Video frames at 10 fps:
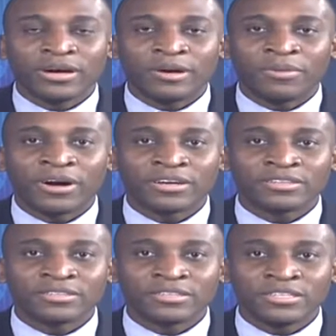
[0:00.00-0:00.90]

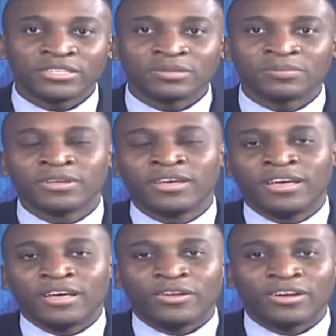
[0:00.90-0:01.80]
markets in Egypt,
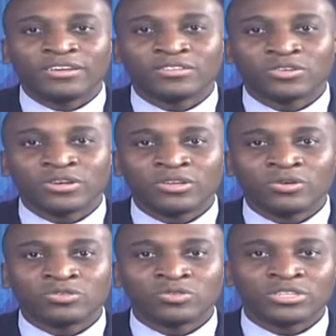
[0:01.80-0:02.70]
not necessarily
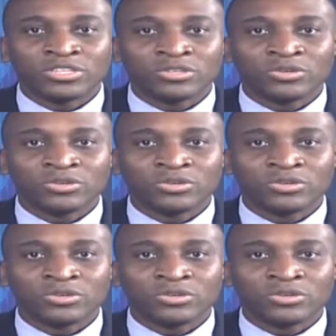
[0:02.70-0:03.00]
your traditional